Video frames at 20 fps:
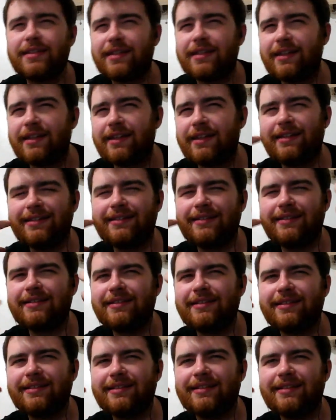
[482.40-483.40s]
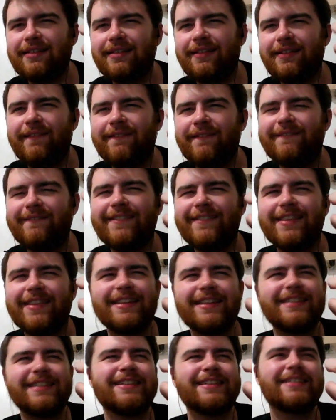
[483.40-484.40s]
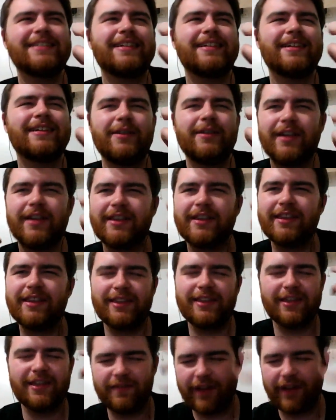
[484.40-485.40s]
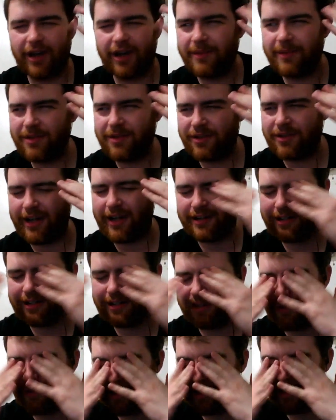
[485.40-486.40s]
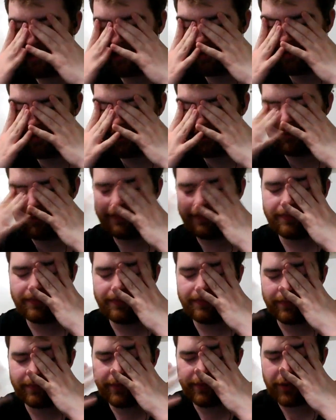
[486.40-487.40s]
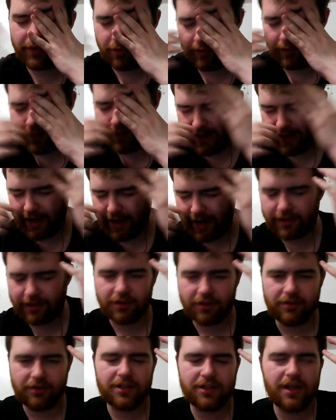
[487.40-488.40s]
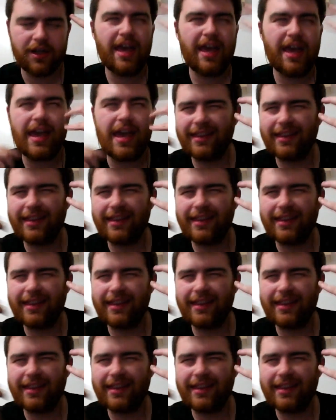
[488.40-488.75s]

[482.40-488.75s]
It's like, I think the environments are kind of seeping into my view of the actors,